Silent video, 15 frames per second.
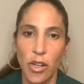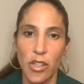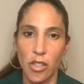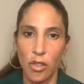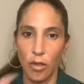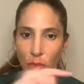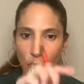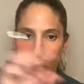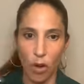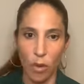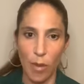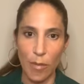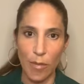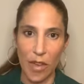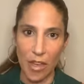So if you go to
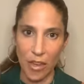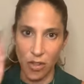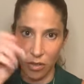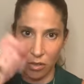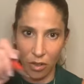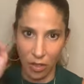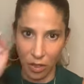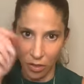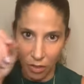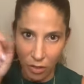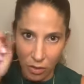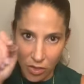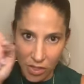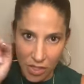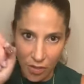my page, you click on the
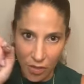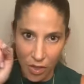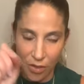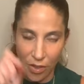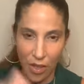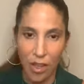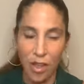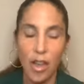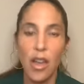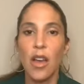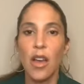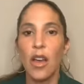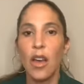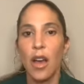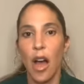little TV thing,
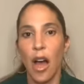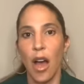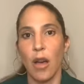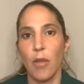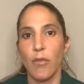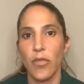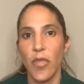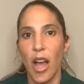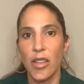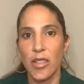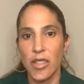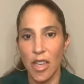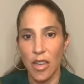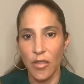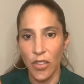I'll
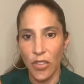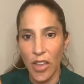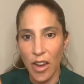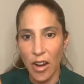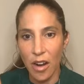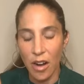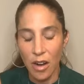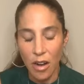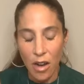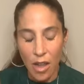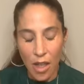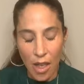save it there.